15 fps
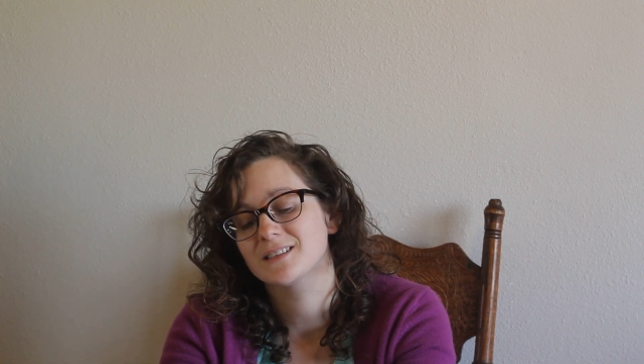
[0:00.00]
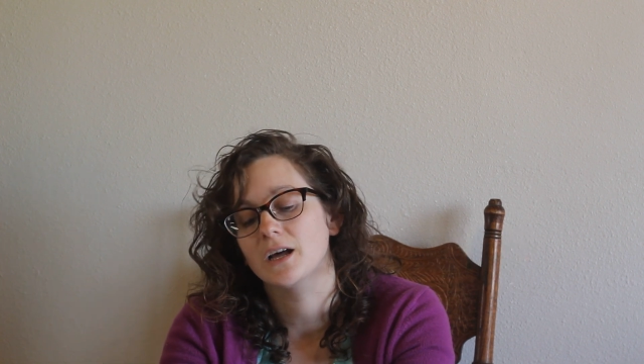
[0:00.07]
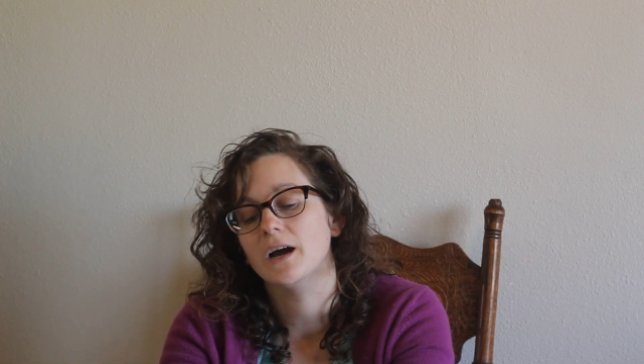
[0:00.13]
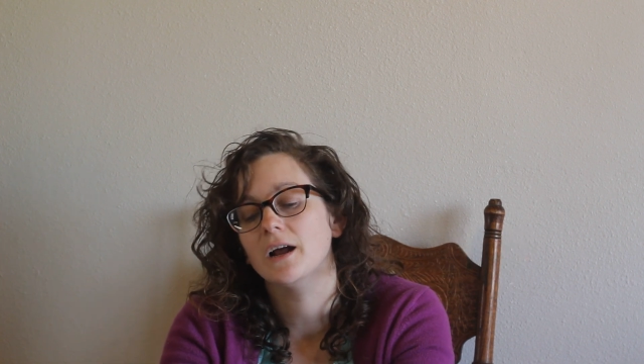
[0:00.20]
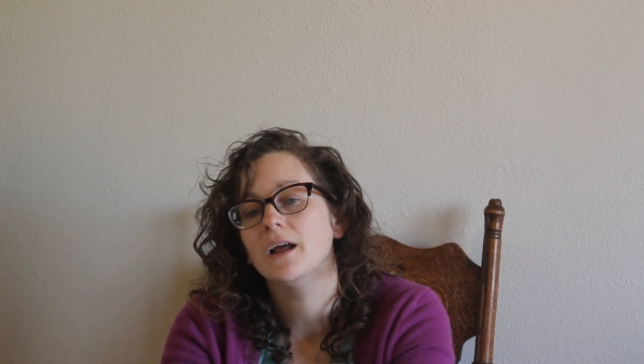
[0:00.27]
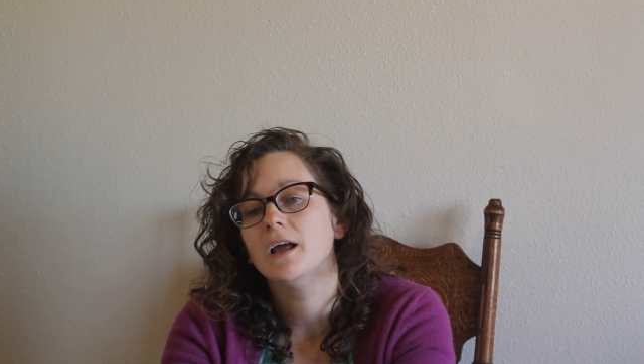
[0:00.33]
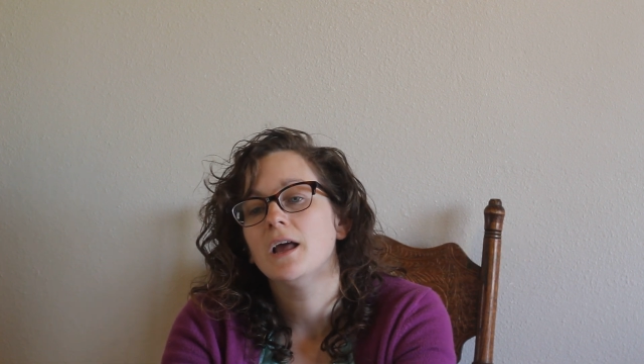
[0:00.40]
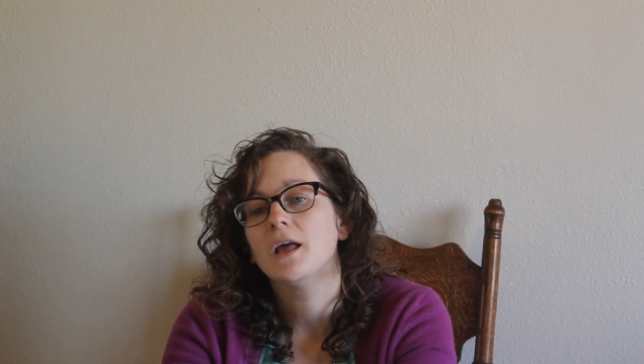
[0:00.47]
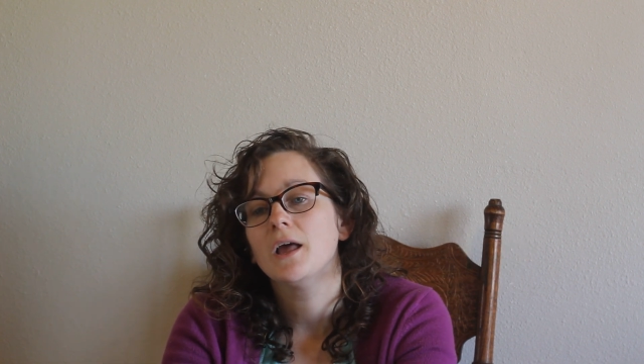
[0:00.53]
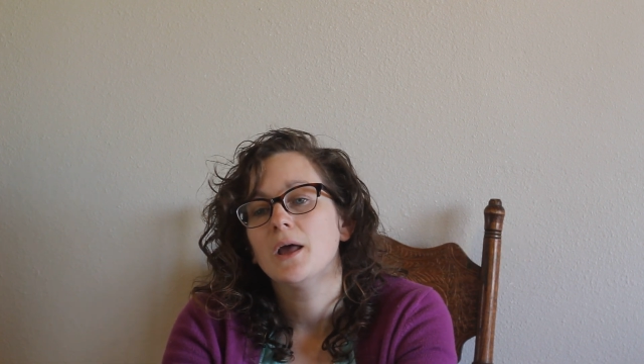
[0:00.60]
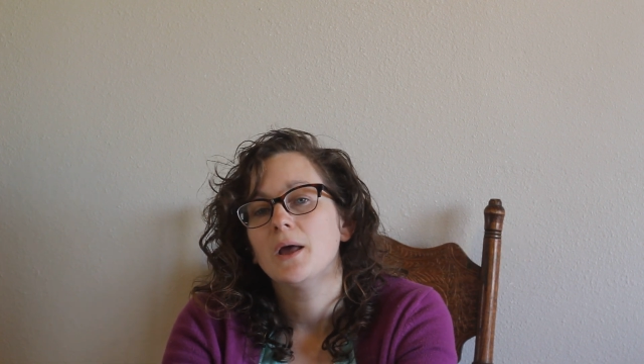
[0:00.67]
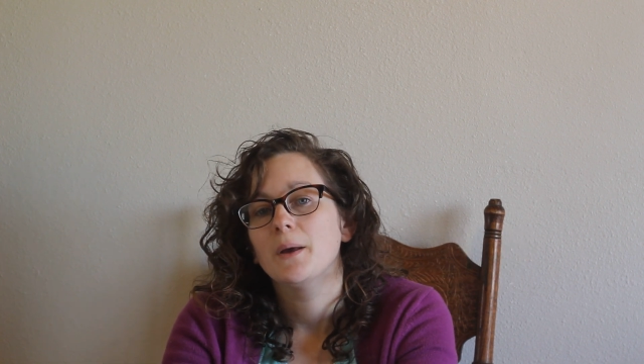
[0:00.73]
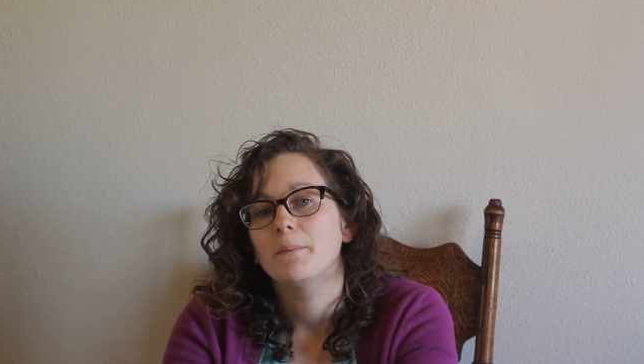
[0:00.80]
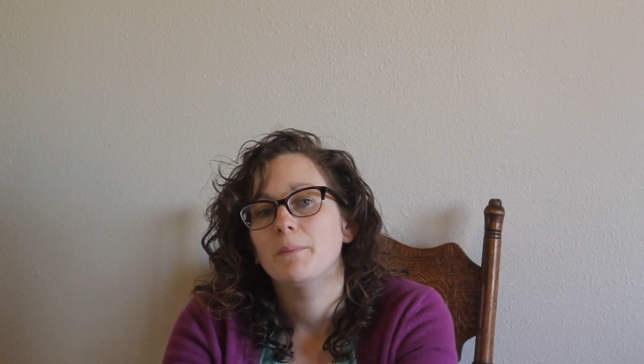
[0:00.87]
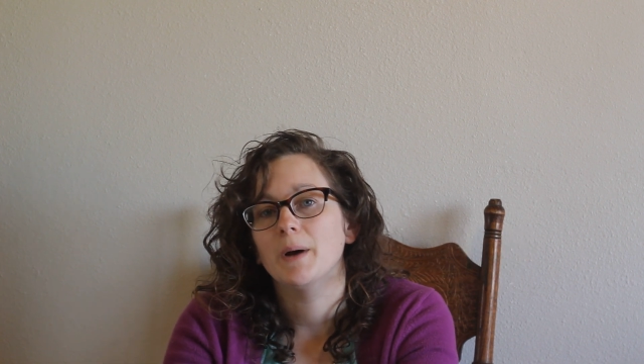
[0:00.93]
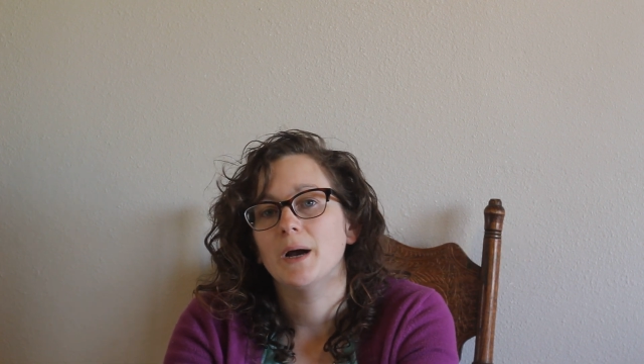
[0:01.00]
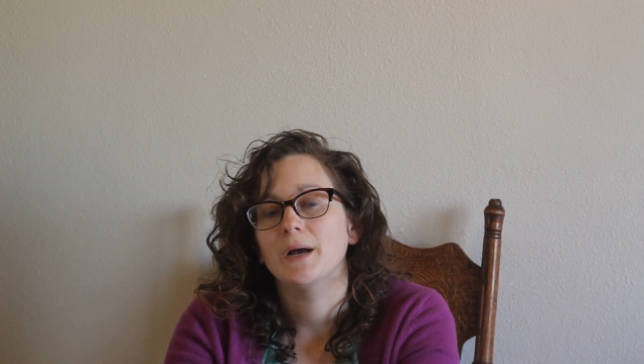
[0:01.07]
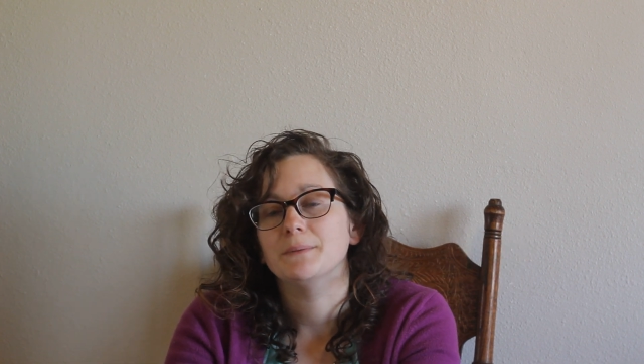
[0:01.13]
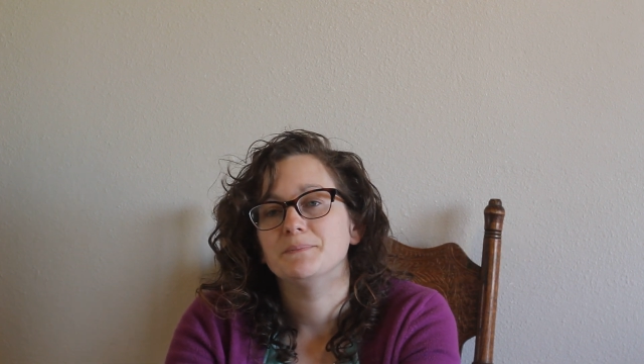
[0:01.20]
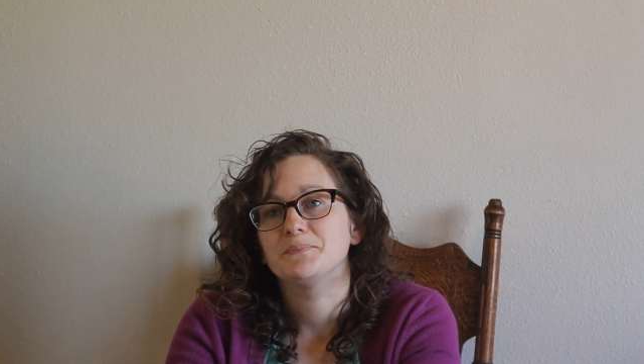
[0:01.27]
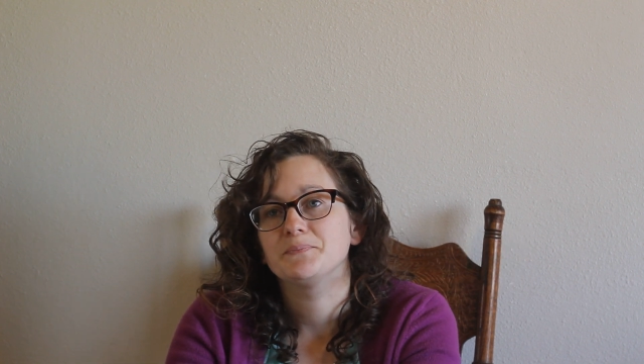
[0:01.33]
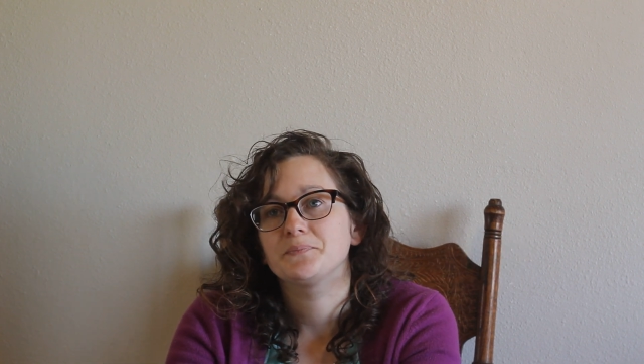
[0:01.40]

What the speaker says: thought. But